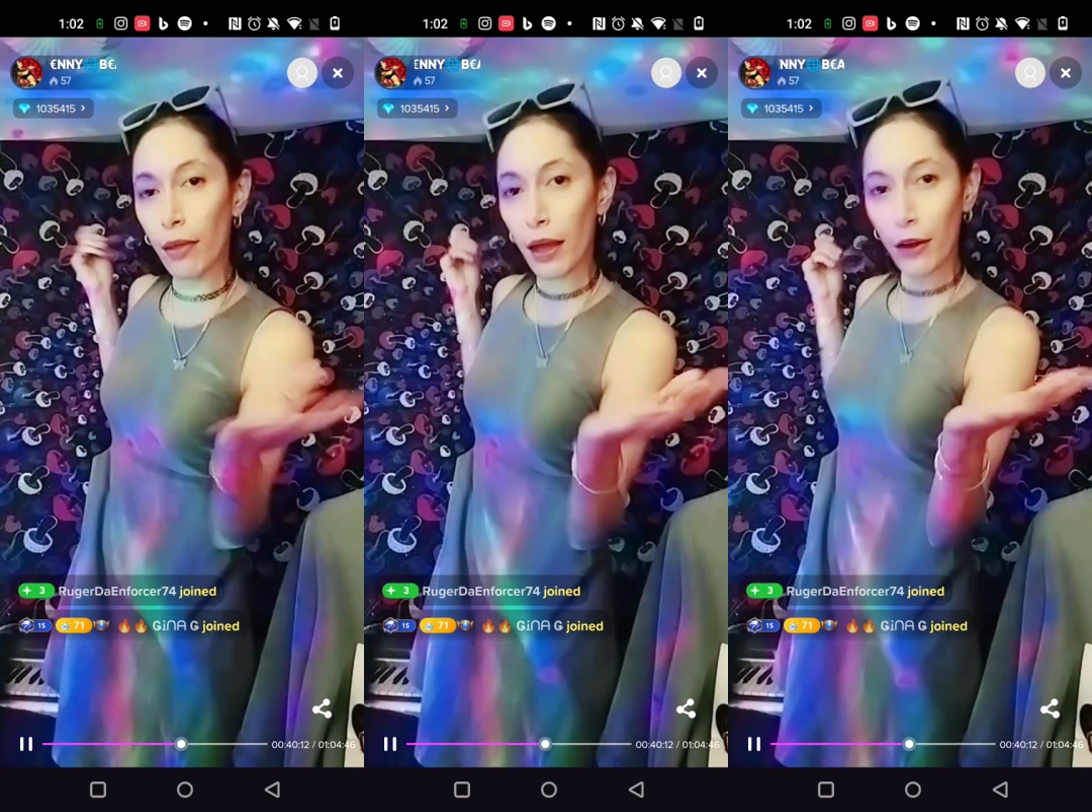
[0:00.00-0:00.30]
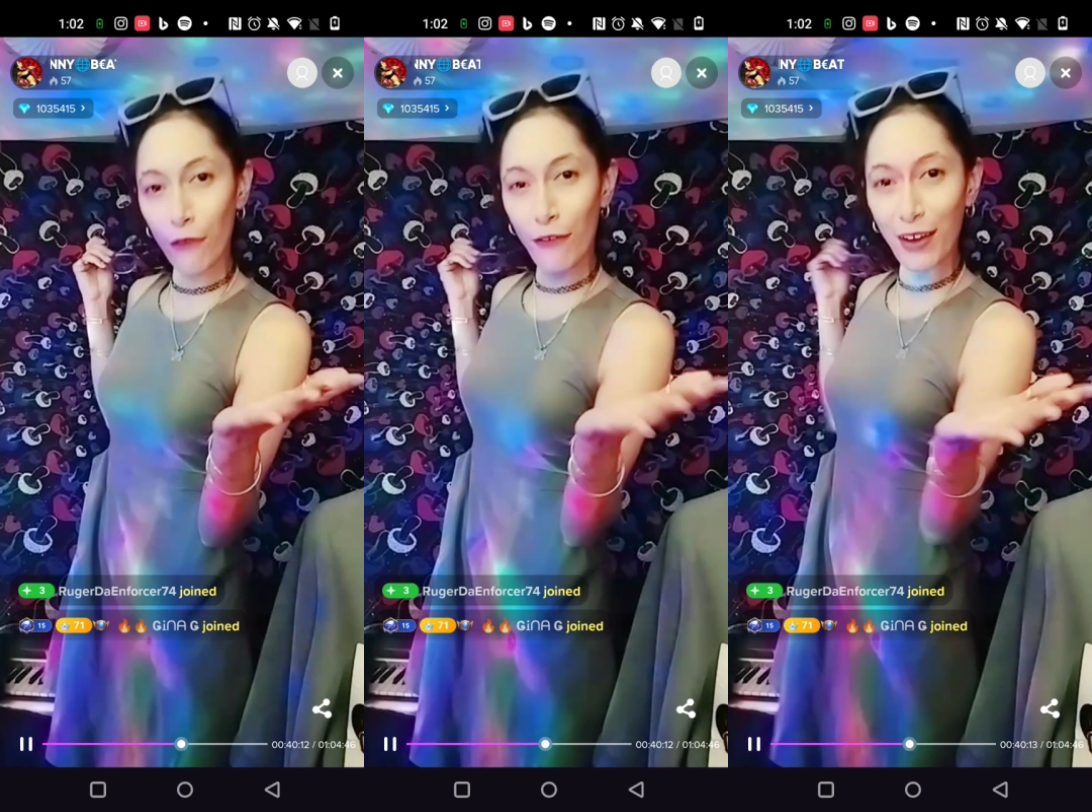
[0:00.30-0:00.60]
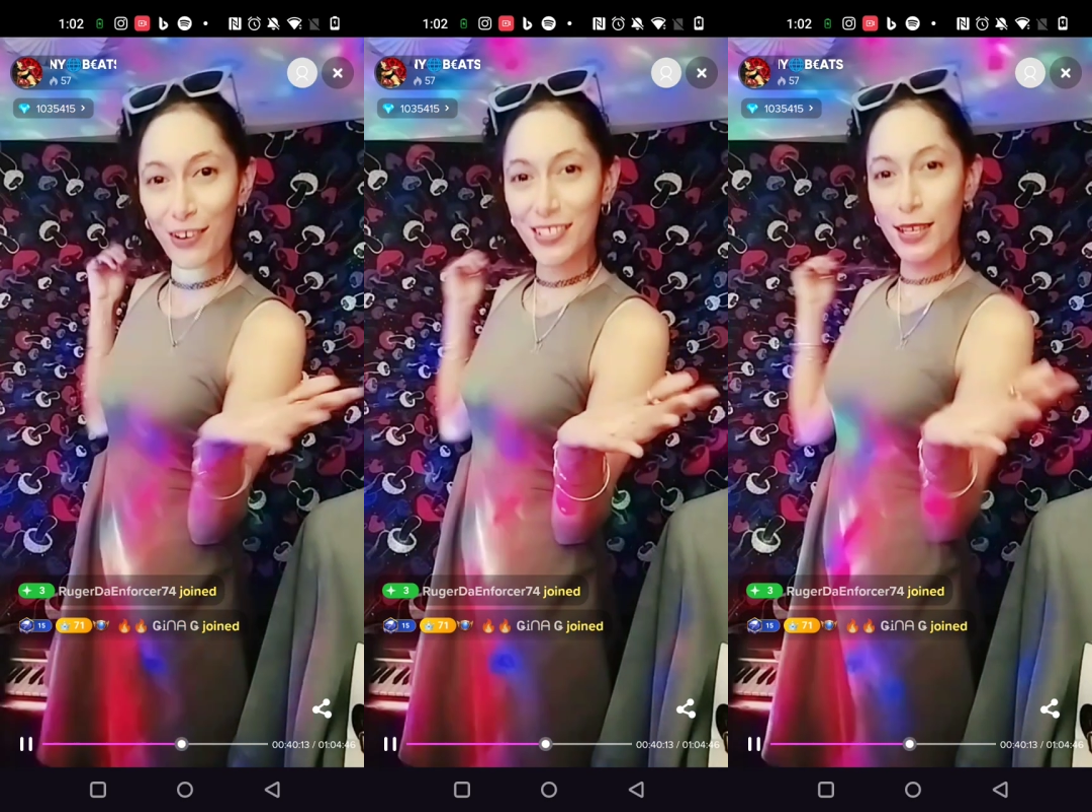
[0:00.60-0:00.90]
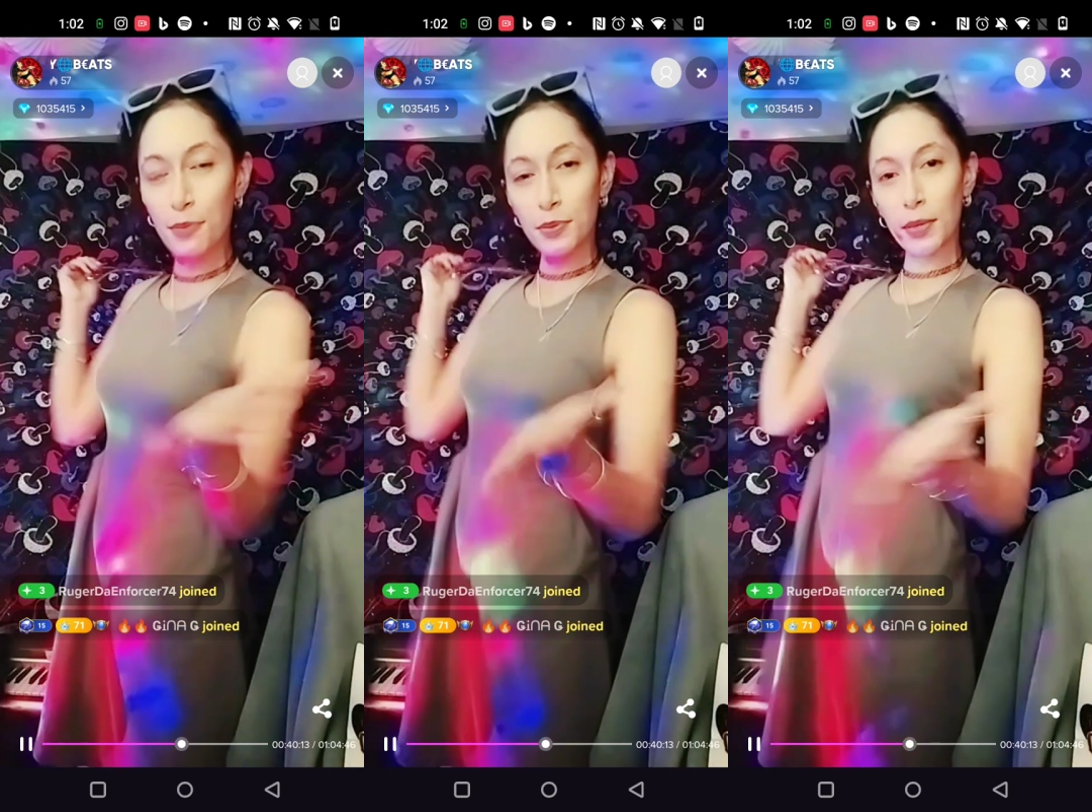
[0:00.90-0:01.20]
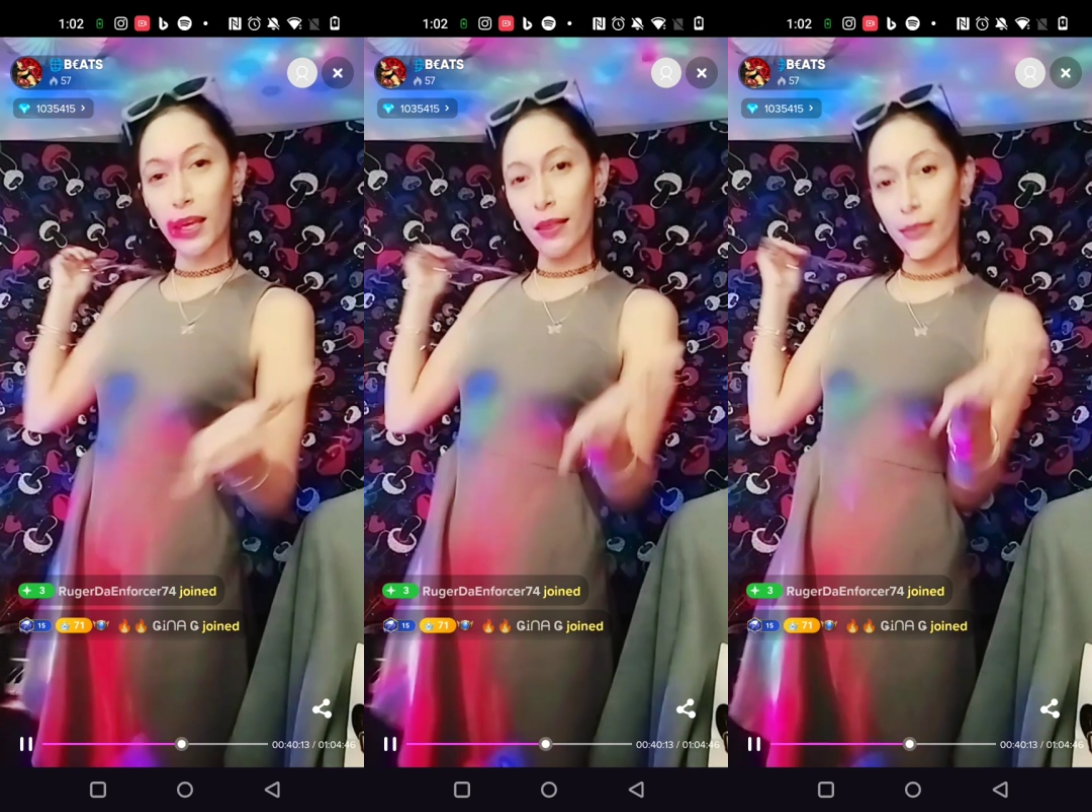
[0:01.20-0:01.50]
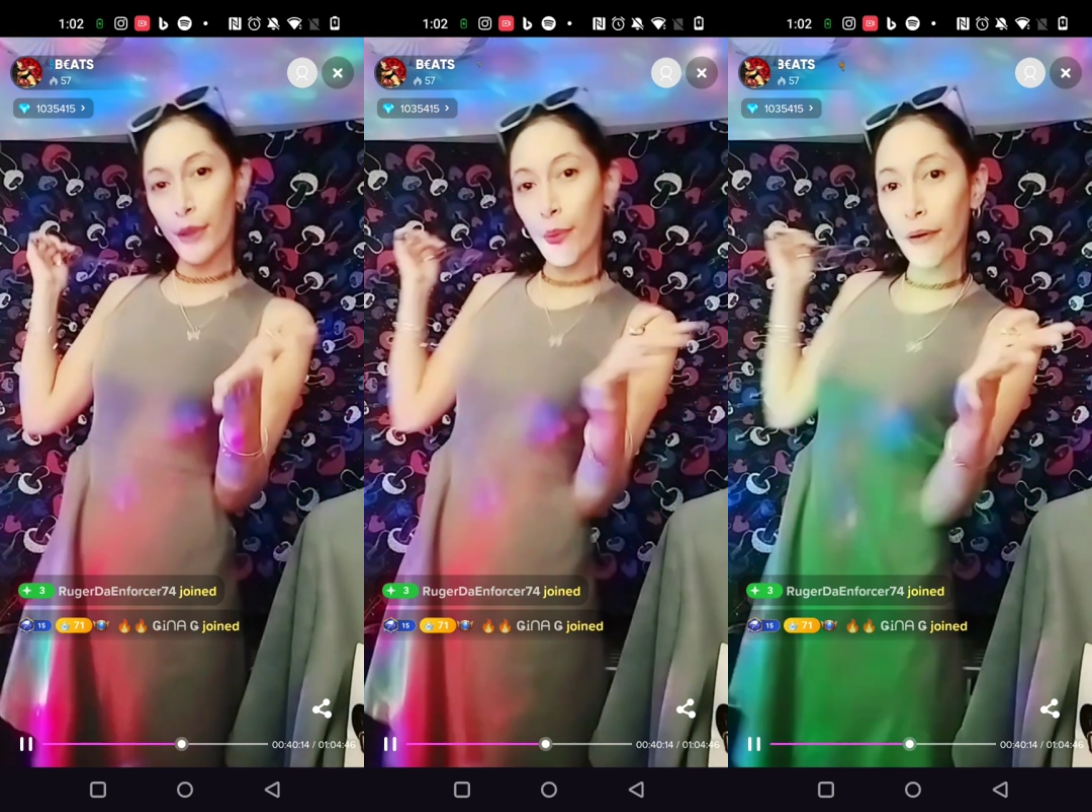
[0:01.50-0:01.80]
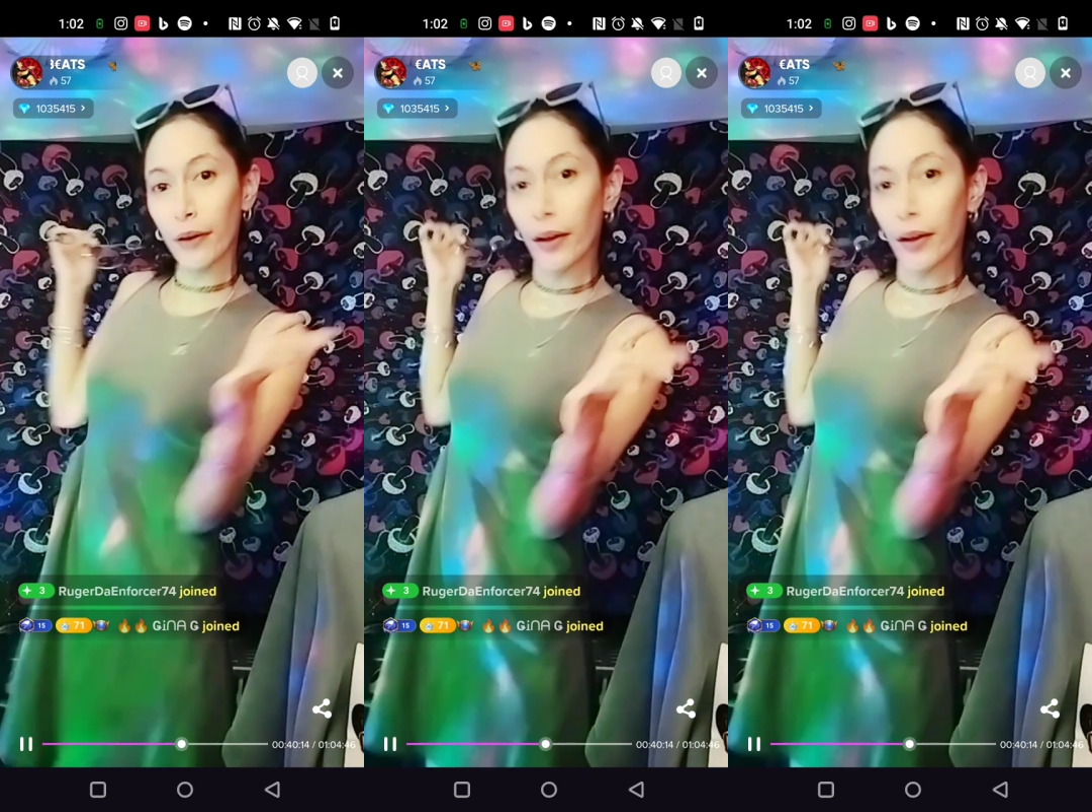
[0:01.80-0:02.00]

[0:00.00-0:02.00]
your fingertips because you were